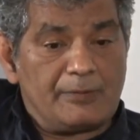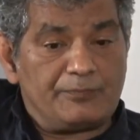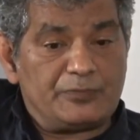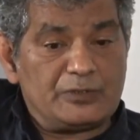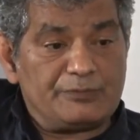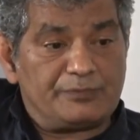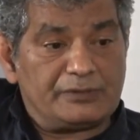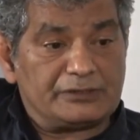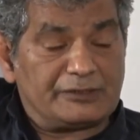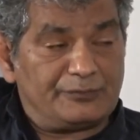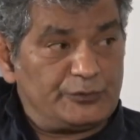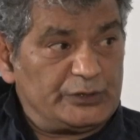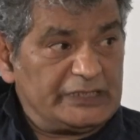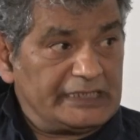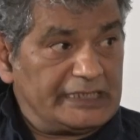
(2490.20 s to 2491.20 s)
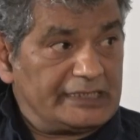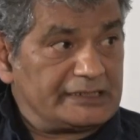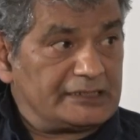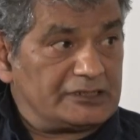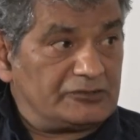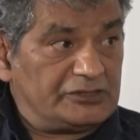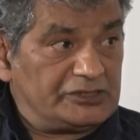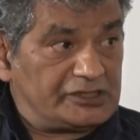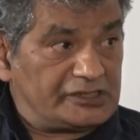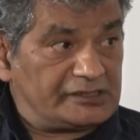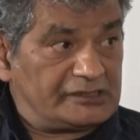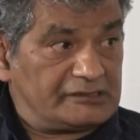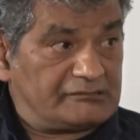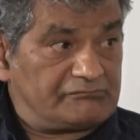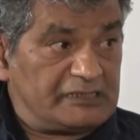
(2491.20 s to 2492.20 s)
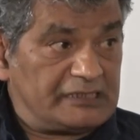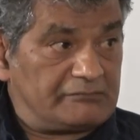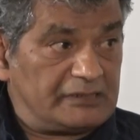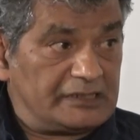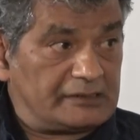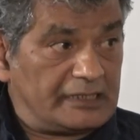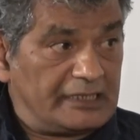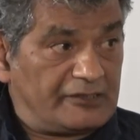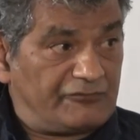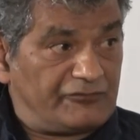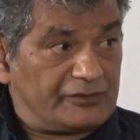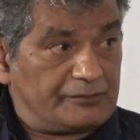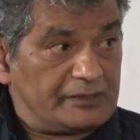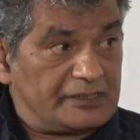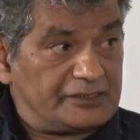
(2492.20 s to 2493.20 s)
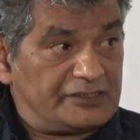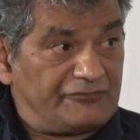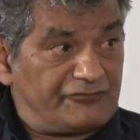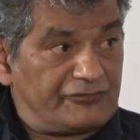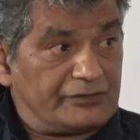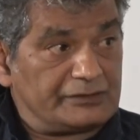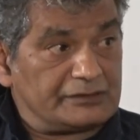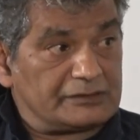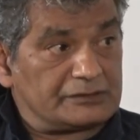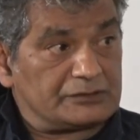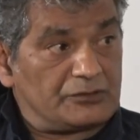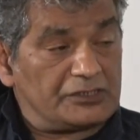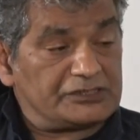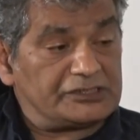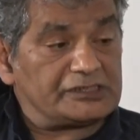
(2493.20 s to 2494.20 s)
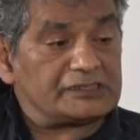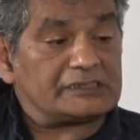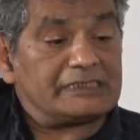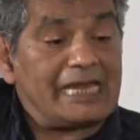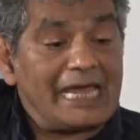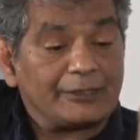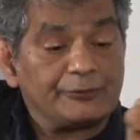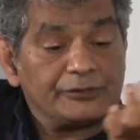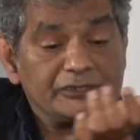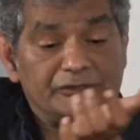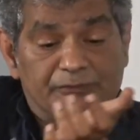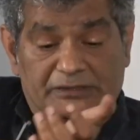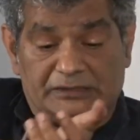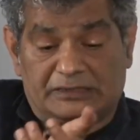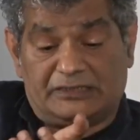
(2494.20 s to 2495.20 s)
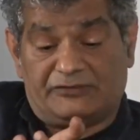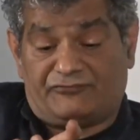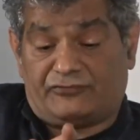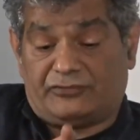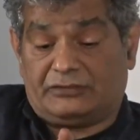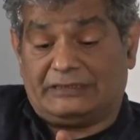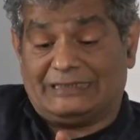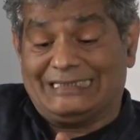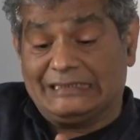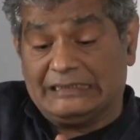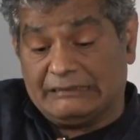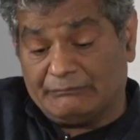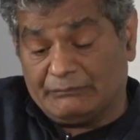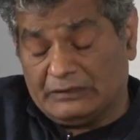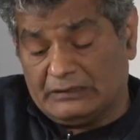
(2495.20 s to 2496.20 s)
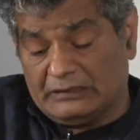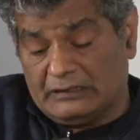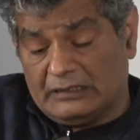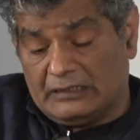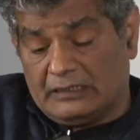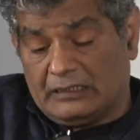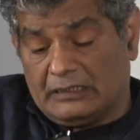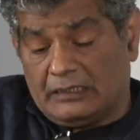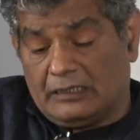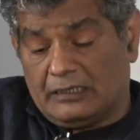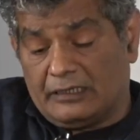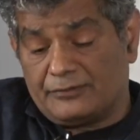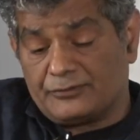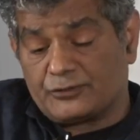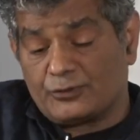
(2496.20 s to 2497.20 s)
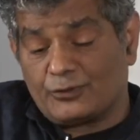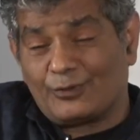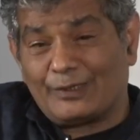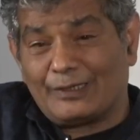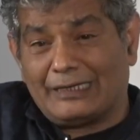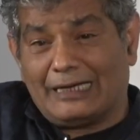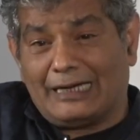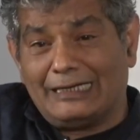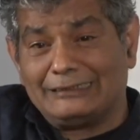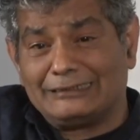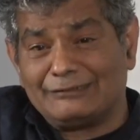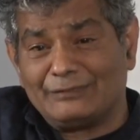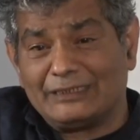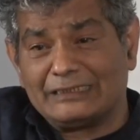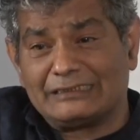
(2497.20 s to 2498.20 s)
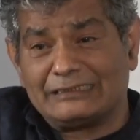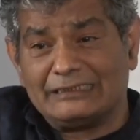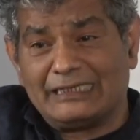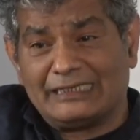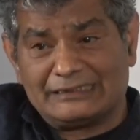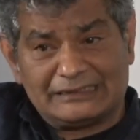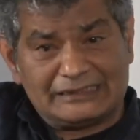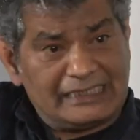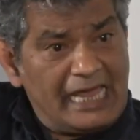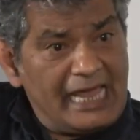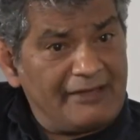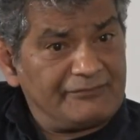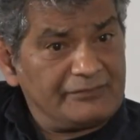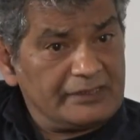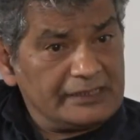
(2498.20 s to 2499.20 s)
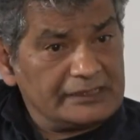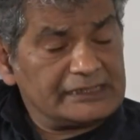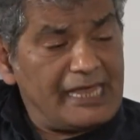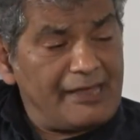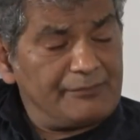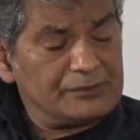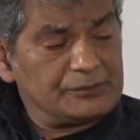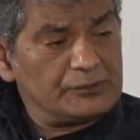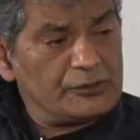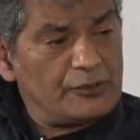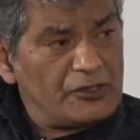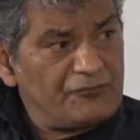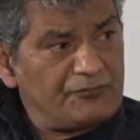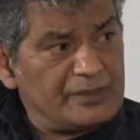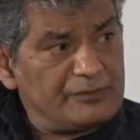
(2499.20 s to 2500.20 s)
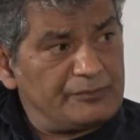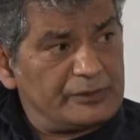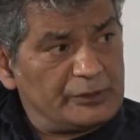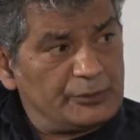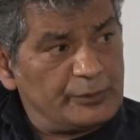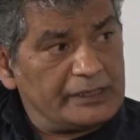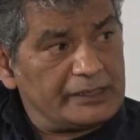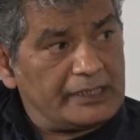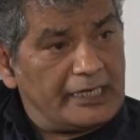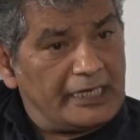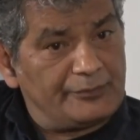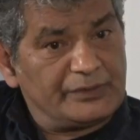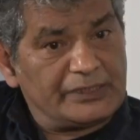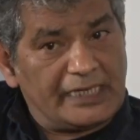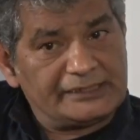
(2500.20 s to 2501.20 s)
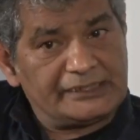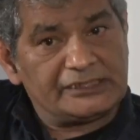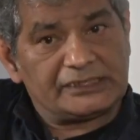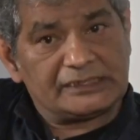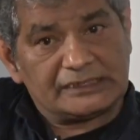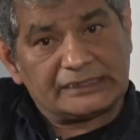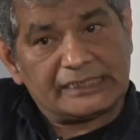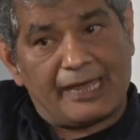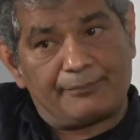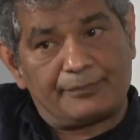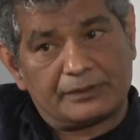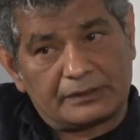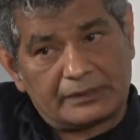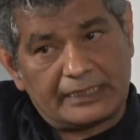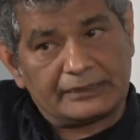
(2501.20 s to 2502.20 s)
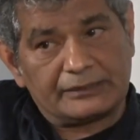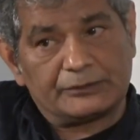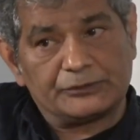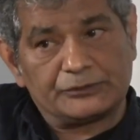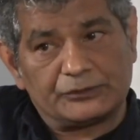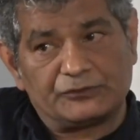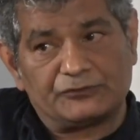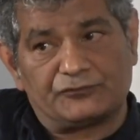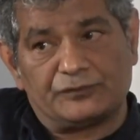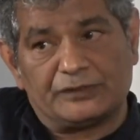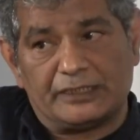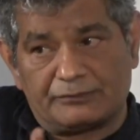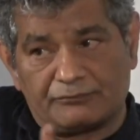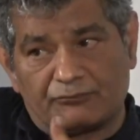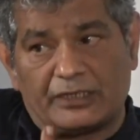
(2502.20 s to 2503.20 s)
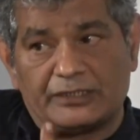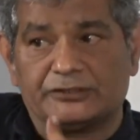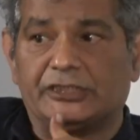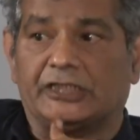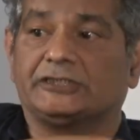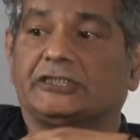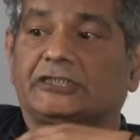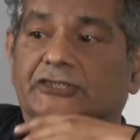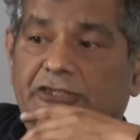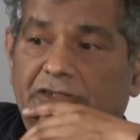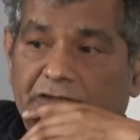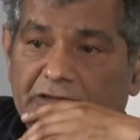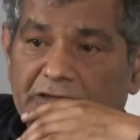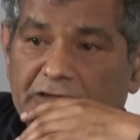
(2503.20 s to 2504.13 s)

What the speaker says: people communicated to each other in kind of in a different, not just language, but in a different idiom. So ultimately, and it's happened to a lot of people where urbanization has happened, like, you know, sort of within one generation.